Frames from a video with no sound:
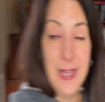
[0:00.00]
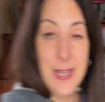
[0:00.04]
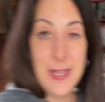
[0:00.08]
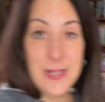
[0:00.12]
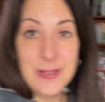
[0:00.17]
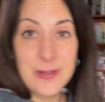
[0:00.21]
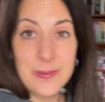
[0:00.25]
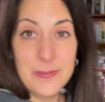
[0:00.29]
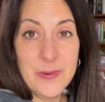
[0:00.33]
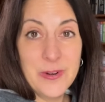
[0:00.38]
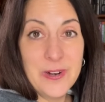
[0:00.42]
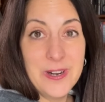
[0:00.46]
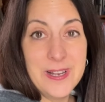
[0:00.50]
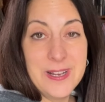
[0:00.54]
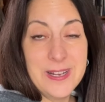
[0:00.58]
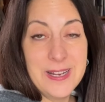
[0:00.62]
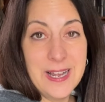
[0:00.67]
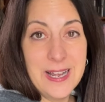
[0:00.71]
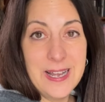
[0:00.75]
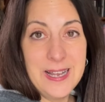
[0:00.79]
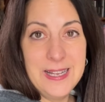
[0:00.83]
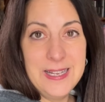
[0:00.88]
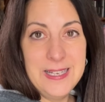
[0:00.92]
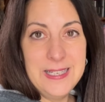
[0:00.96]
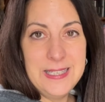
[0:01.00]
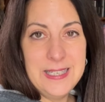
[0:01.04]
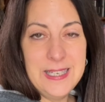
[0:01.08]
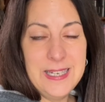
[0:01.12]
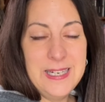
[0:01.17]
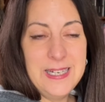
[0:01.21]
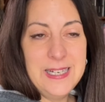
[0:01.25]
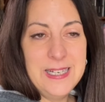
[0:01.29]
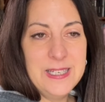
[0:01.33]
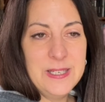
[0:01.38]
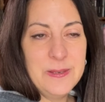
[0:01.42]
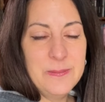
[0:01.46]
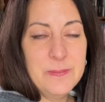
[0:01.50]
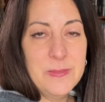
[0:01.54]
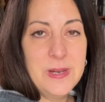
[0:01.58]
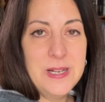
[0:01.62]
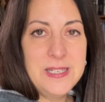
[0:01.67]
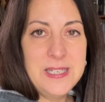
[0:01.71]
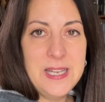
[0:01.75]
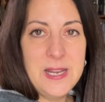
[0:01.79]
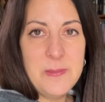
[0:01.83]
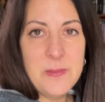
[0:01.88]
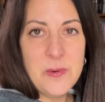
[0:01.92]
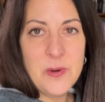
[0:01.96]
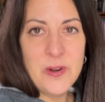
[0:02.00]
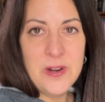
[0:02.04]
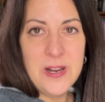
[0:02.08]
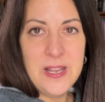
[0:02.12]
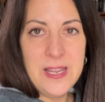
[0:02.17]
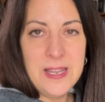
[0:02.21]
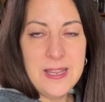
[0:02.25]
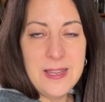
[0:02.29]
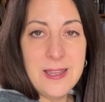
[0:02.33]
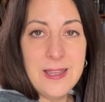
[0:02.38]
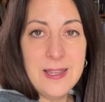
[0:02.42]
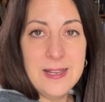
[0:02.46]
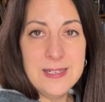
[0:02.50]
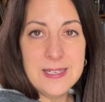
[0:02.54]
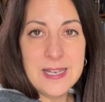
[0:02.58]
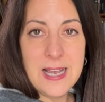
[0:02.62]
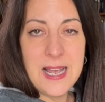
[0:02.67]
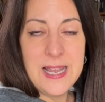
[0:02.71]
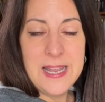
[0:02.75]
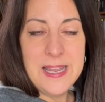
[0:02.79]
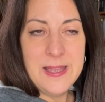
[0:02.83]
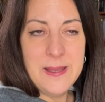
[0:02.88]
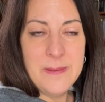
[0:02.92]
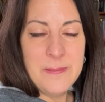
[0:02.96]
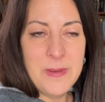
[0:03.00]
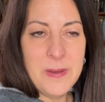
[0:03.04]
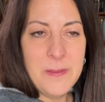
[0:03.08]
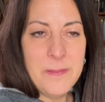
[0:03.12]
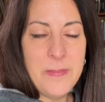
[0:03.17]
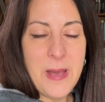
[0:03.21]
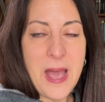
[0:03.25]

Good morning, guys. It is Monday morning and I am